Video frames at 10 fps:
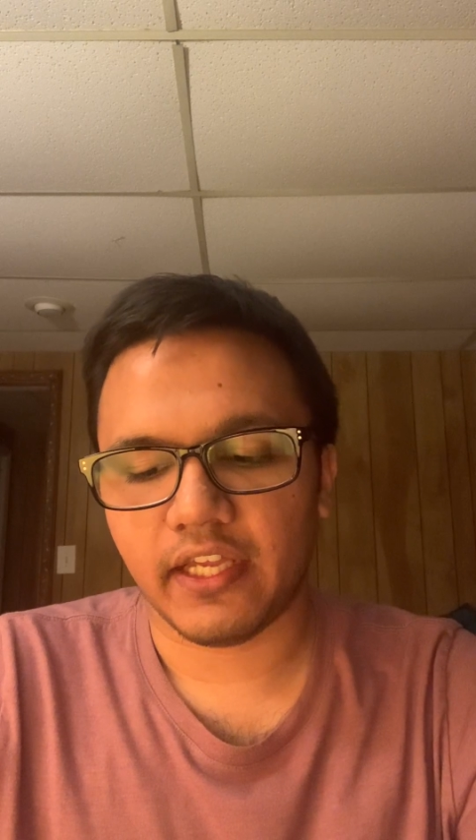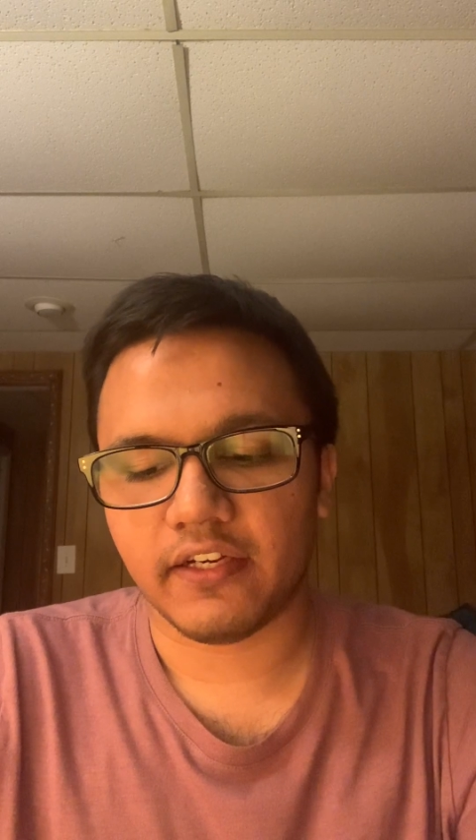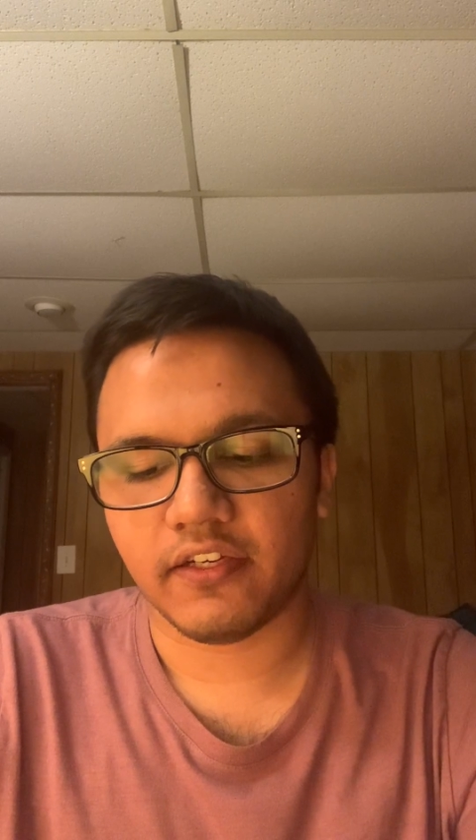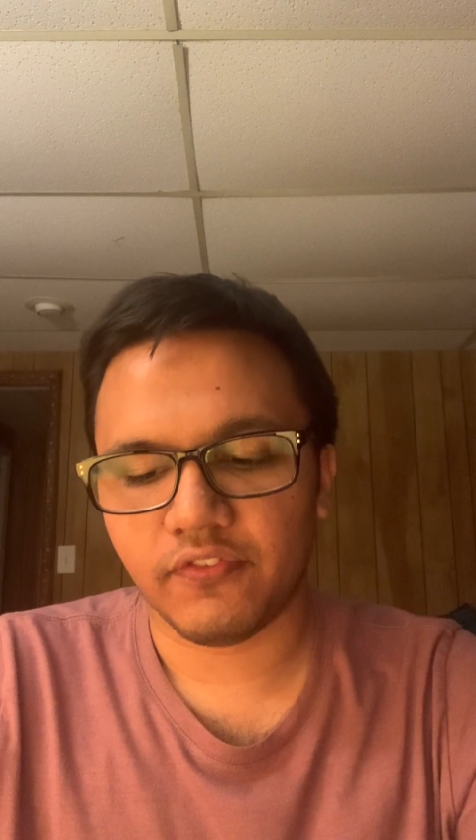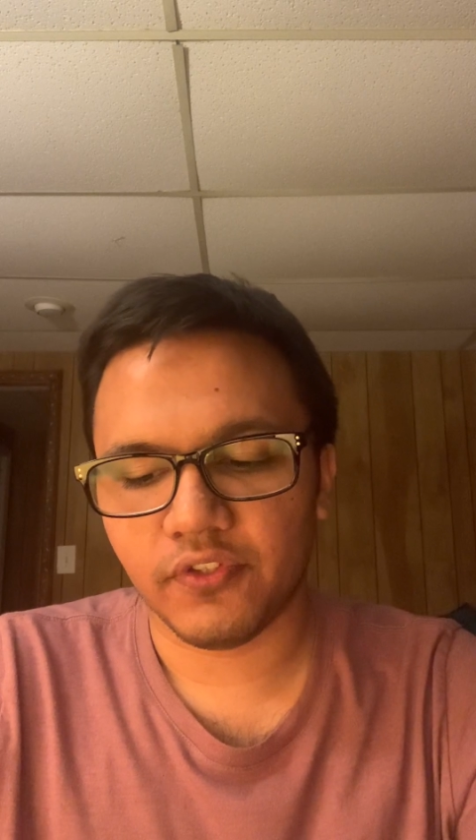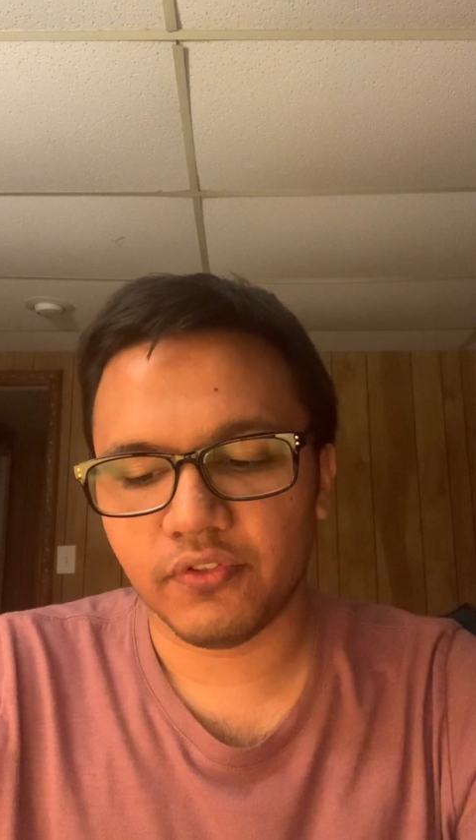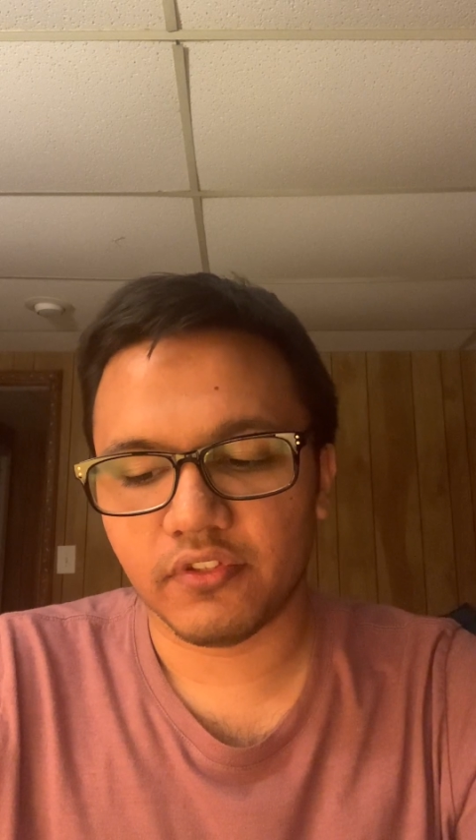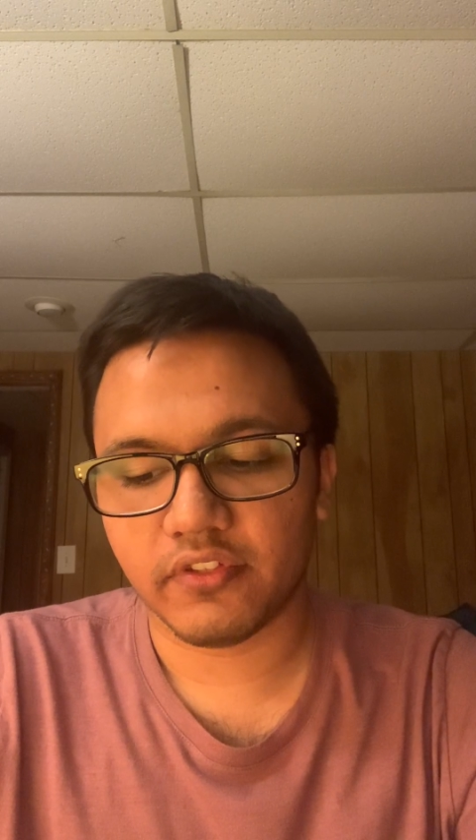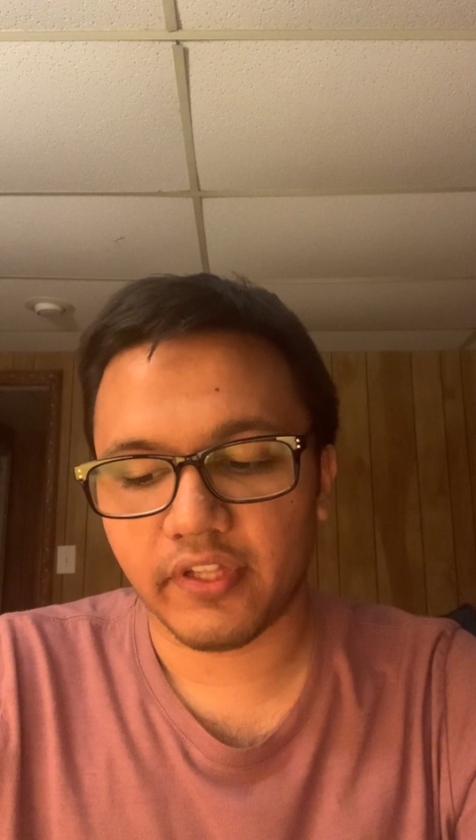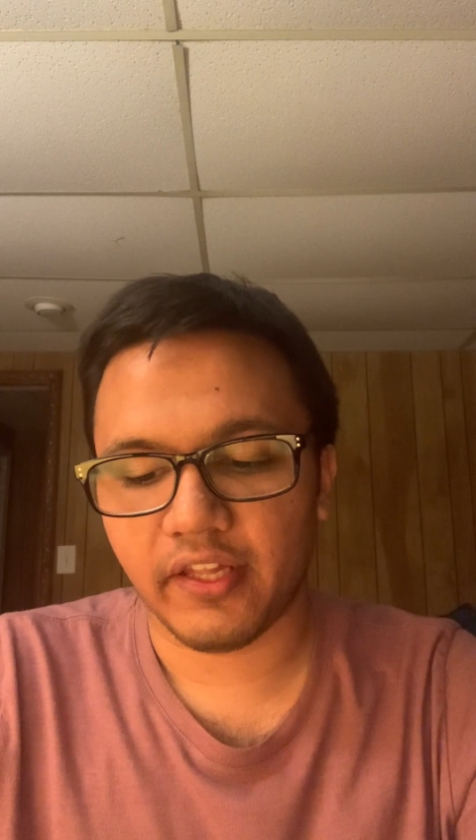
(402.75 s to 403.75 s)
and
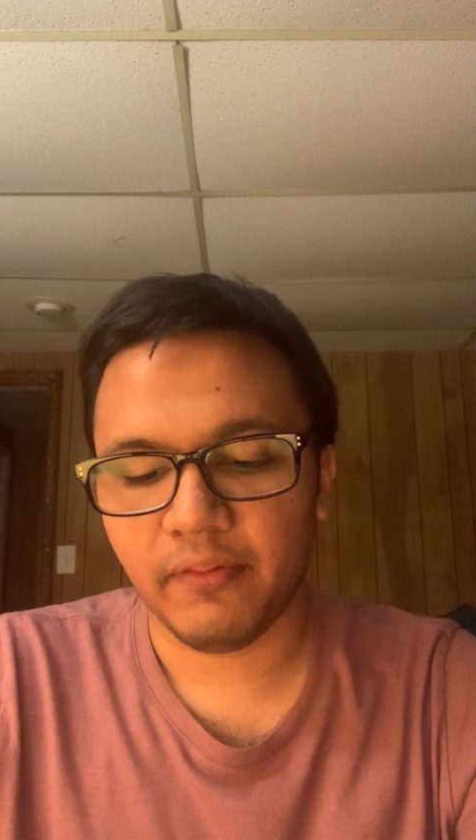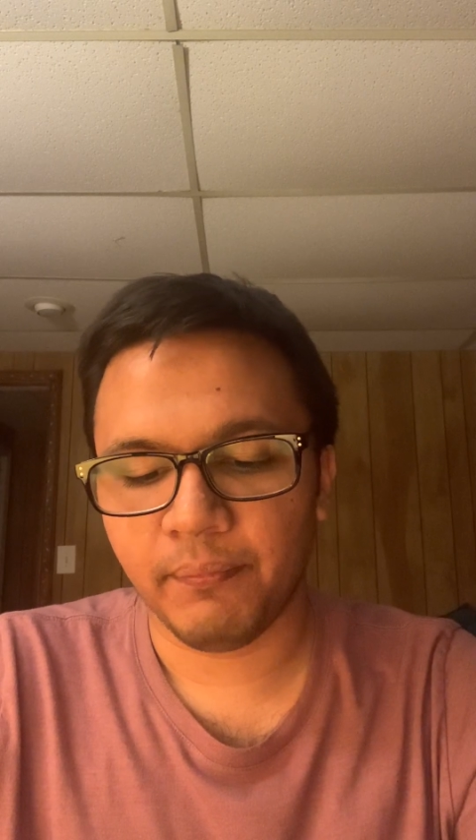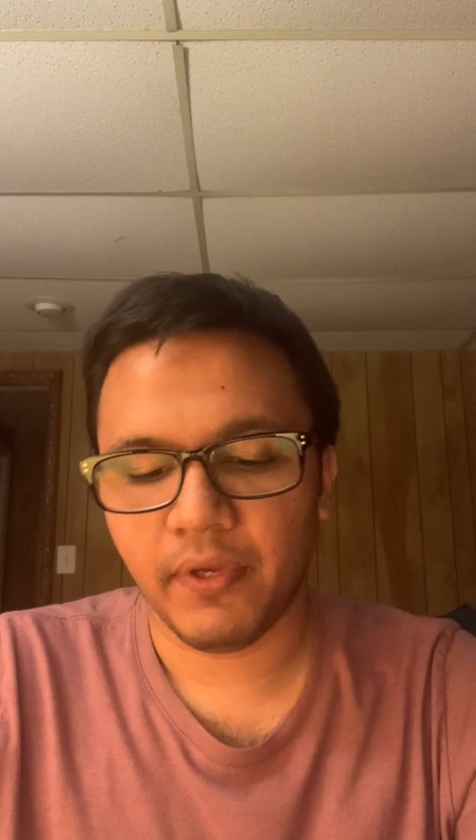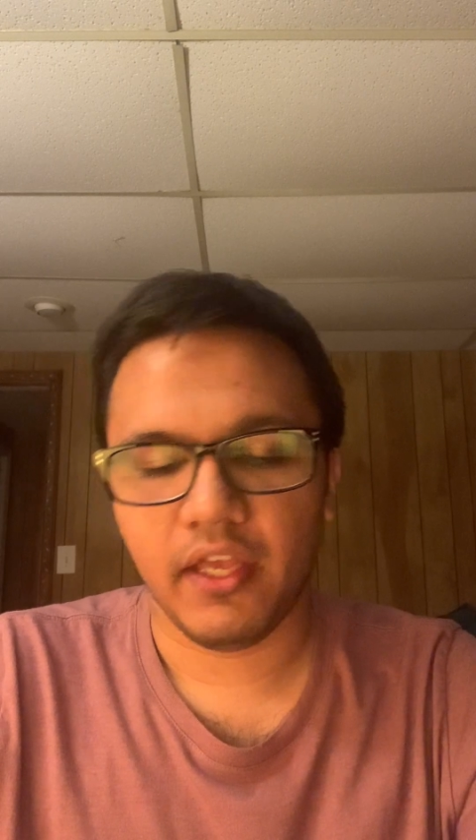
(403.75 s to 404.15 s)
refuses help.